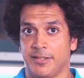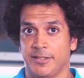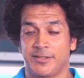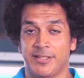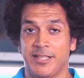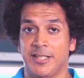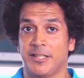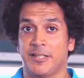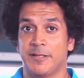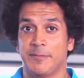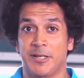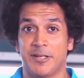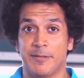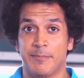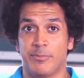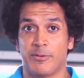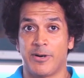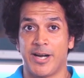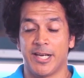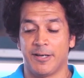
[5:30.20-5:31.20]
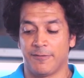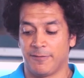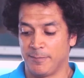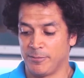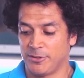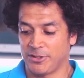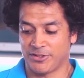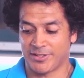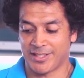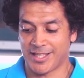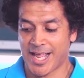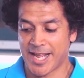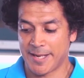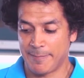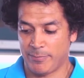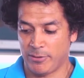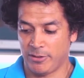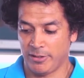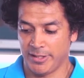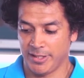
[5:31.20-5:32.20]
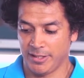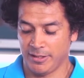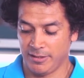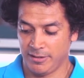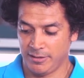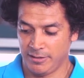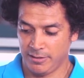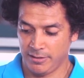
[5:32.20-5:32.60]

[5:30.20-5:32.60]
Silicone can break from just light pulling.